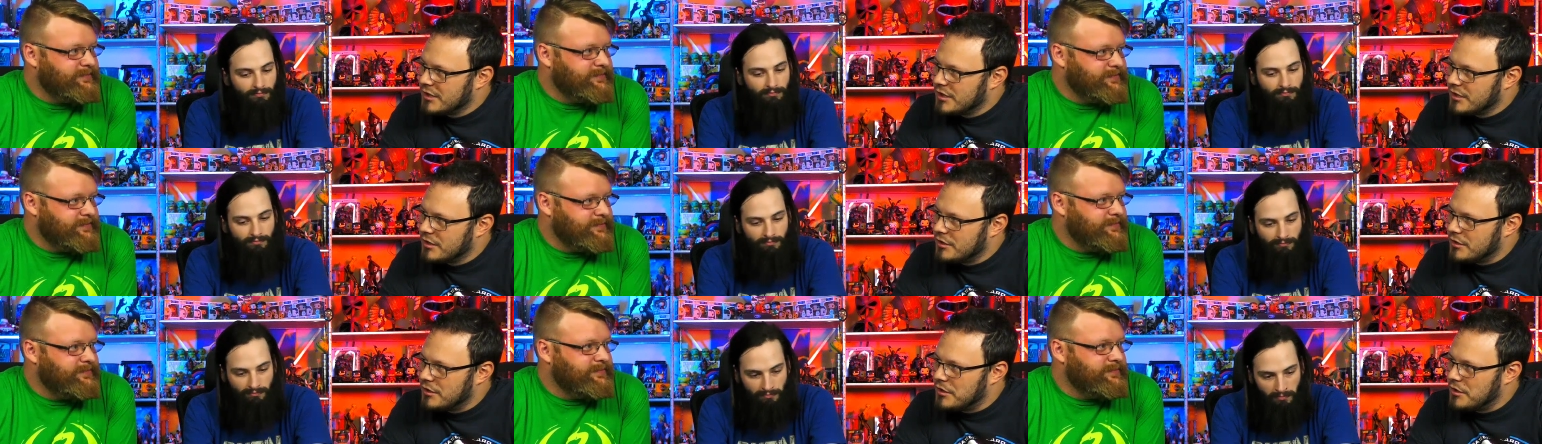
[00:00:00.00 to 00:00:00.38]

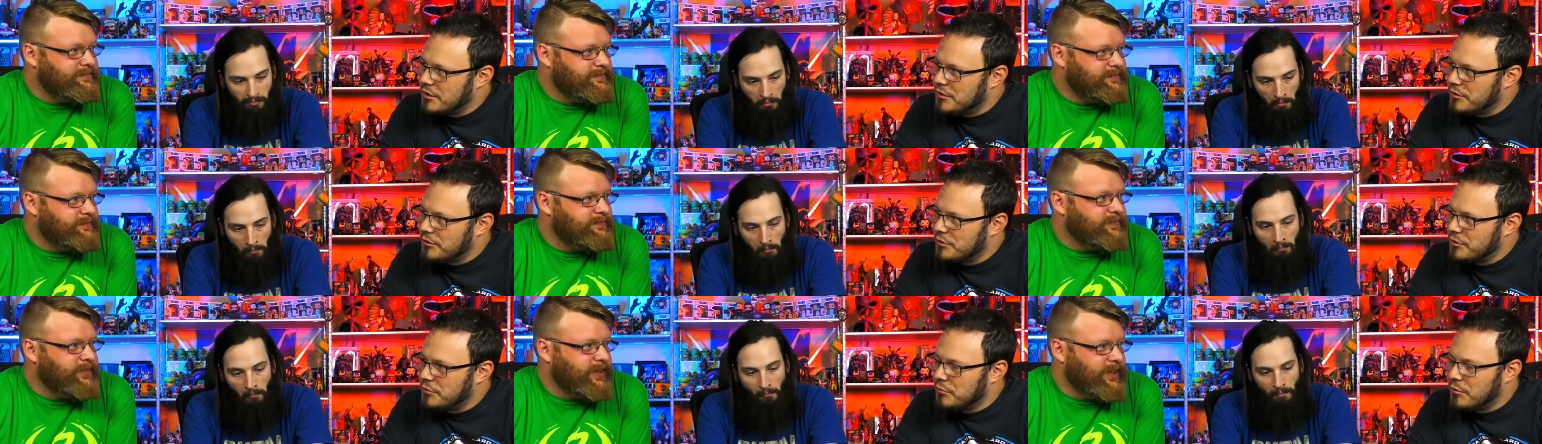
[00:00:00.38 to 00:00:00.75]
Speaker 1: You
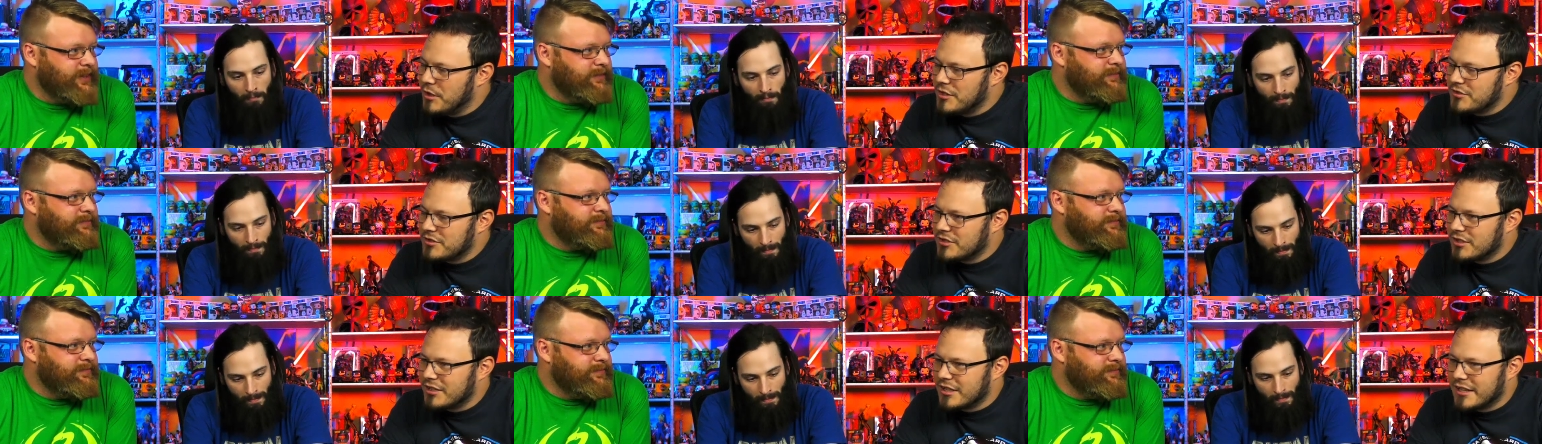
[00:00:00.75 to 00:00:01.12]
know, there yeah.
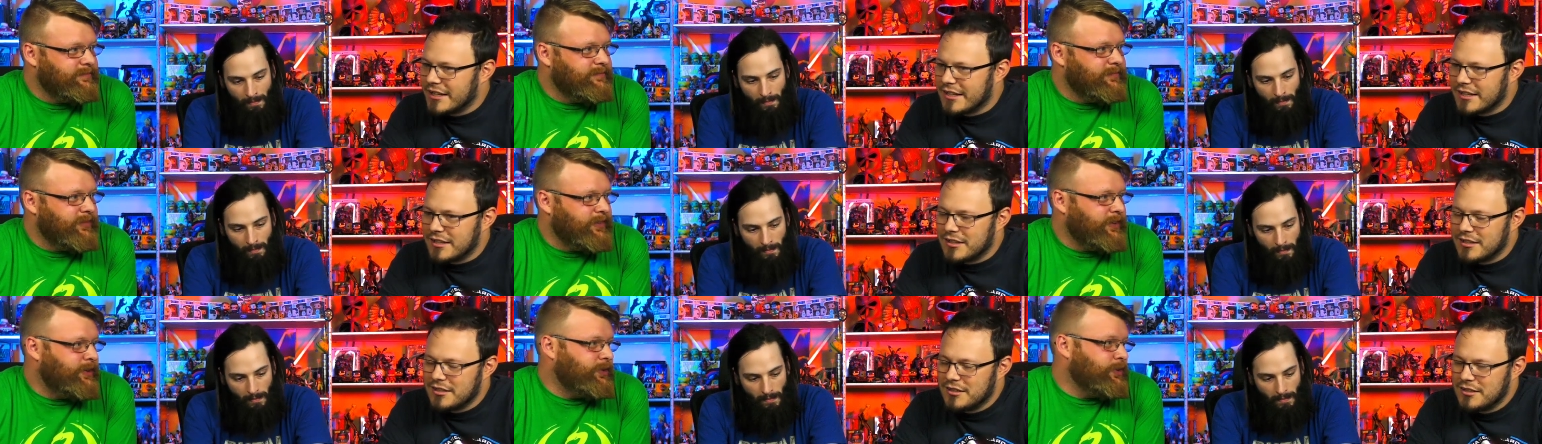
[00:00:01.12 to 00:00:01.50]
wasn't
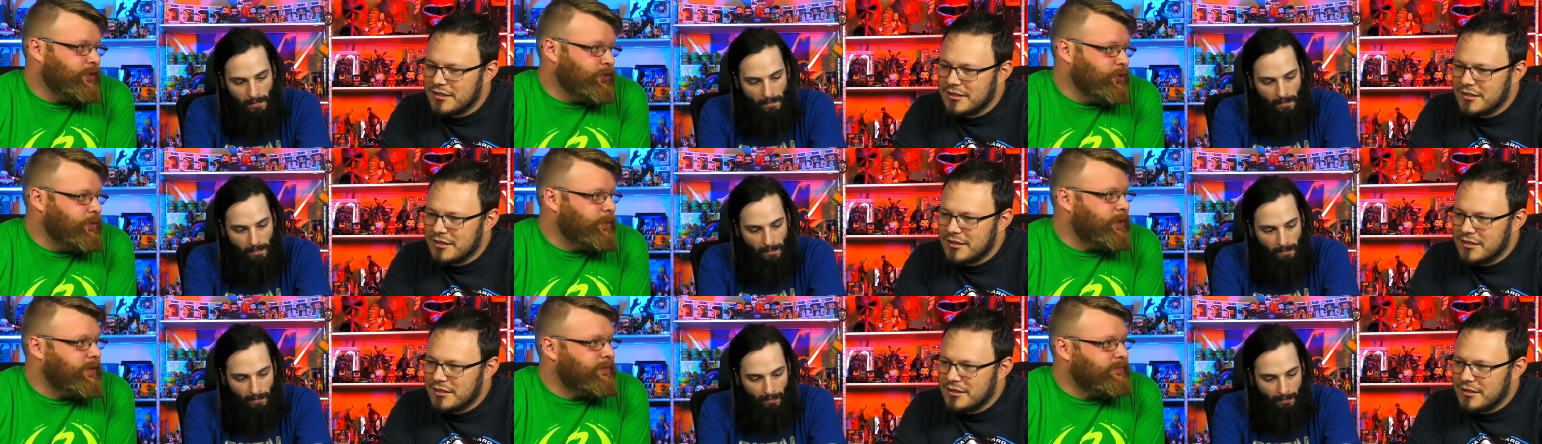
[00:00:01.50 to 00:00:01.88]
like they're
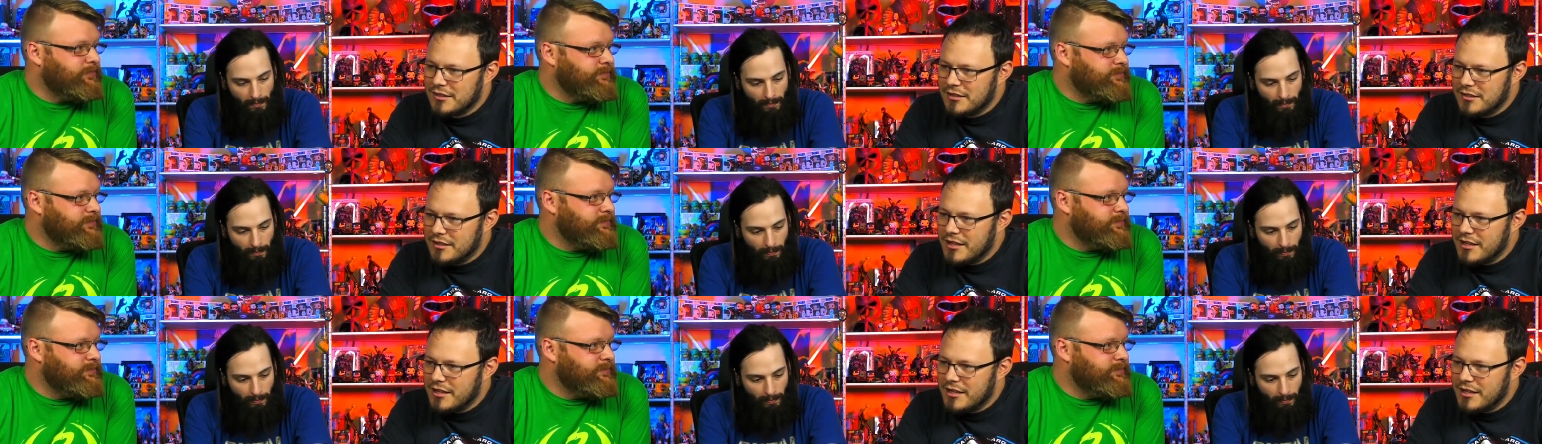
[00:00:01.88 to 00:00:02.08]
human.